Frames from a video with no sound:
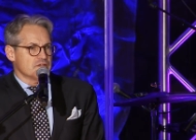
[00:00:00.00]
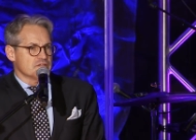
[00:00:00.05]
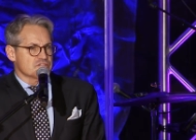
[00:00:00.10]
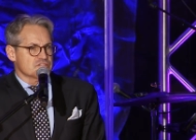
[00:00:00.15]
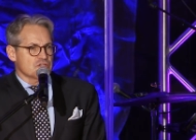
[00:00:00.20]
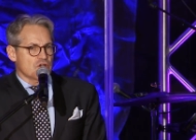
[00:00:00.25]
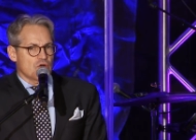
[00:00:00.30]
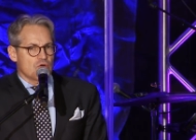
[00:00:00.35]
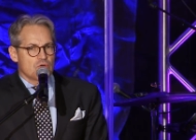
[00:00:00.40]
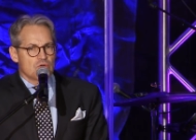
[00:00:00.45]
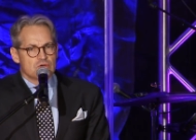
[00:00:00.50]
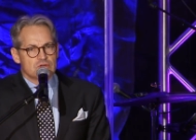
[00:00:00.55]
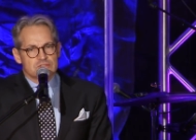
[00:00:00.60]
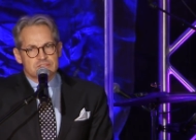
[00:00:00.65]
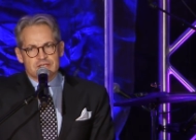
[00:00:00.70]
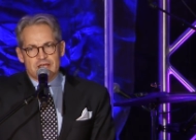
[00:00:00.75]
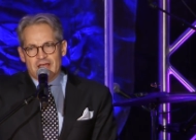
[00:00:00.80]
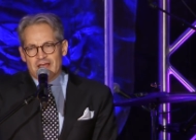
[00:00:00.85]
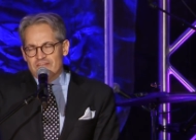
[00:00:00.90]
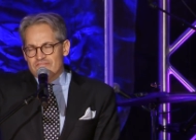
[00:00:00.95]
So
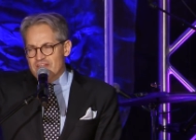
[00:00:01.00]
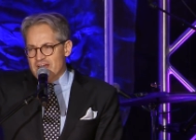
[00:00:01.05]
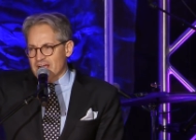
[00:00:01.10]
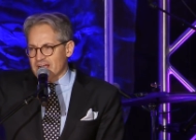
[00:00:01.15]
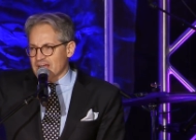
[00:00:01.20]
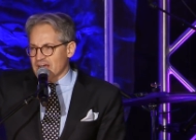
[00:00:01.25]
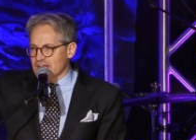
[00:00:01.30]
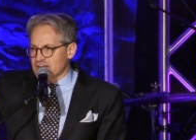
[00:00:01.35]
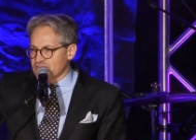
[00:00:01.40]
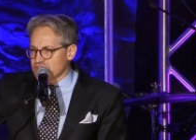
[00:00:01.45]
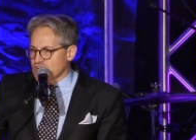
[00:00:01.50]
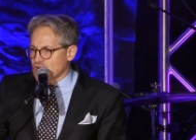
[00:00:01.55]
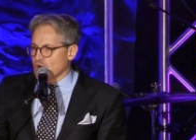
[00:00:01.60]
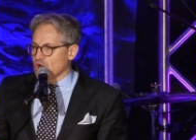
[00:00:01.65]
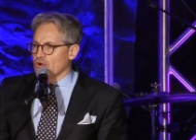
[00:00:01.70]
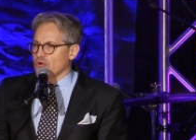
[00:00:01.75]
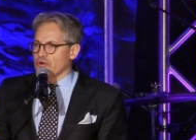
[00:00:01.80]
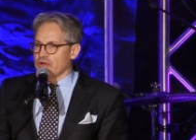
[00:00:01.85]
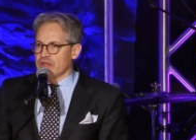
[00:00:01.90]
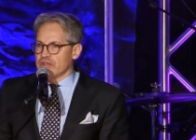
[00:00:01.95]
to have that kind of
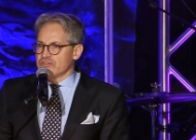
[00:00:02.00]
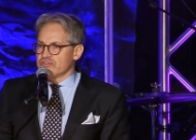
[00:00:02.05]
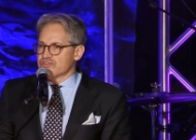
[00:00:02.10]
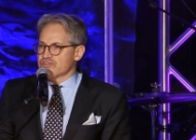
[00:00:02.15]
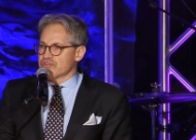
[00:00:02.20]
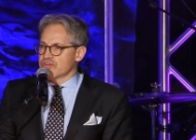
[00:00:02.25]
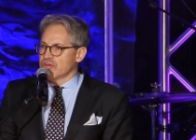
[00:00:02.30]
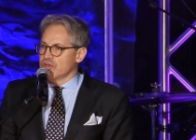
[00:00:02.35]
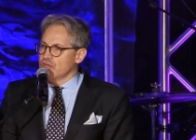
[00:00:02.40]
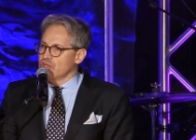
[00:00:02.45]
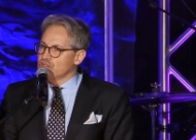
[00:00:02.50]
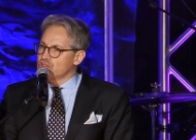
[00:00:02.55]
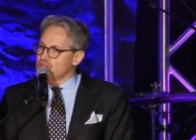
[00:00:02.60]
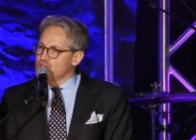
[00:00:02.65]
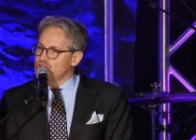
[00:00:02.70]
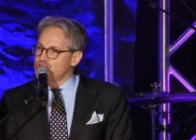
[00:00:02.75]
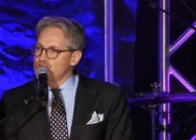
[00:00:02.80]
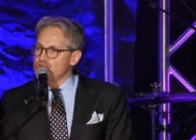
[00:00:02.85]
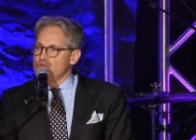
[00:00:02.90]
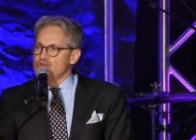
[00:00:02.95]
courage to
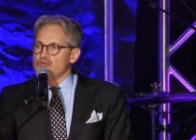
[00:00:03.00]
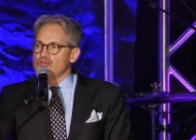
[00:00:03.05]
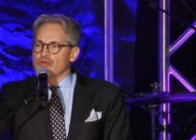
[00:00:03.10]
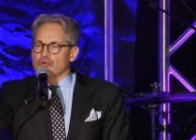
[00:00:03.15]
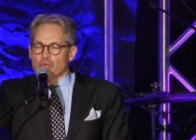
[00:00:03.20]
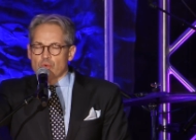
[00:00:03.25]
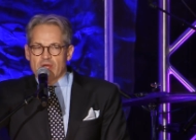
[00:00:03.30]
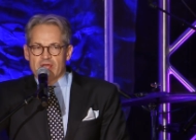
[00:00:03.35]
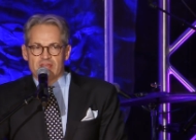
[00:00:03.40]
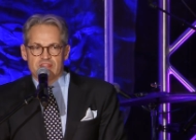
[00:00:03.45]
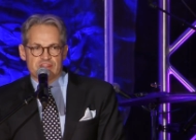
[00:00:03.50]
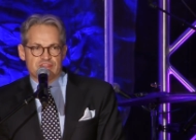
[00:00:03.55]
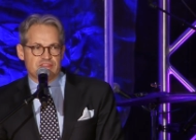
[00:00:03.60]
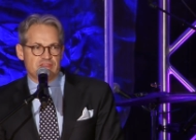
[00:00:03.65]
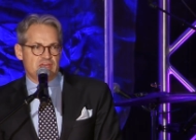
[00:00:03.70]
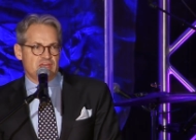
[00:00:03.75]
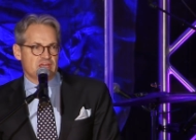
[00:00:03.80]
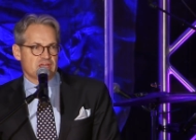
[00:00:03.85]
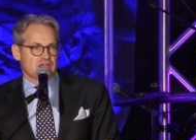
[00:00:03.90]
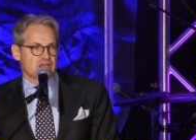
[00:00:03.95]
do the right
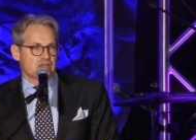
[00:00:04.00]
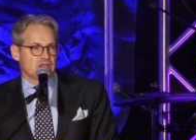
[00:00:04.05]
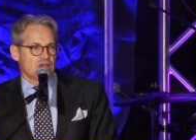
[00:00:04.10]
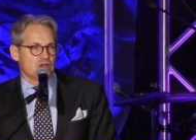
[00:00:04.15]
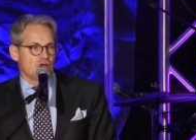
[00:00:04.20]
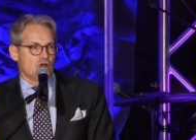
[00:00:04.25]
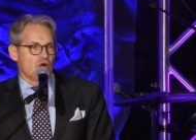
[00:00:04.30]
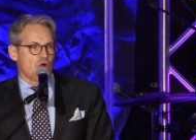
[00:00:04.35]
thing